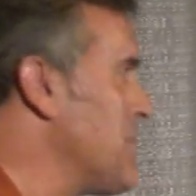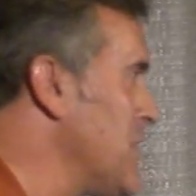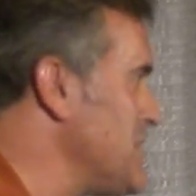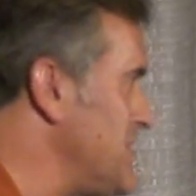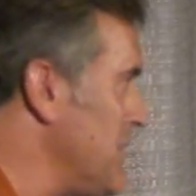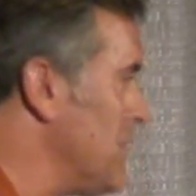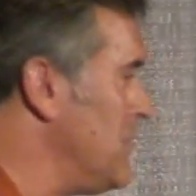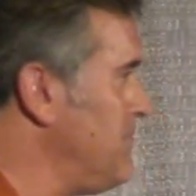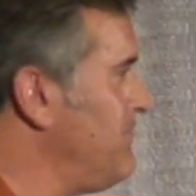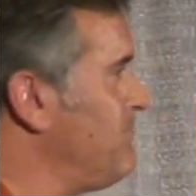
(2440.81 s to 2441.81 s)
emergency
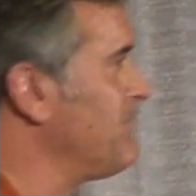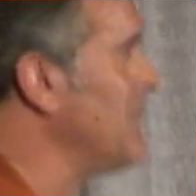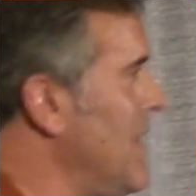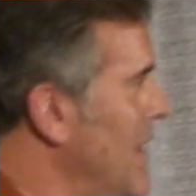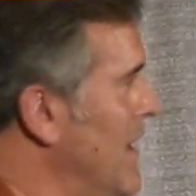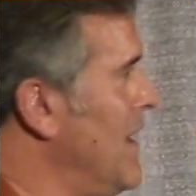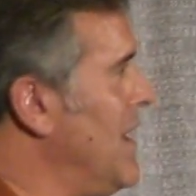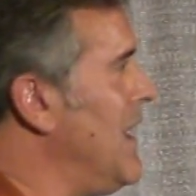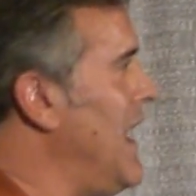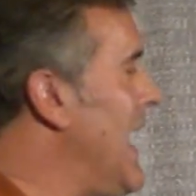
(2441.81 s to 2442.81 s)
room
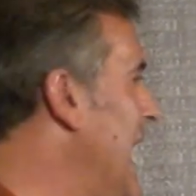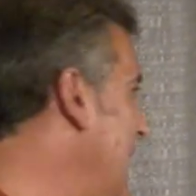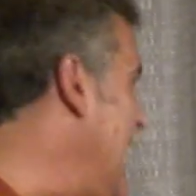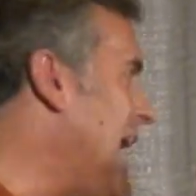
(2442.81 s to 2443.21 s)
and I had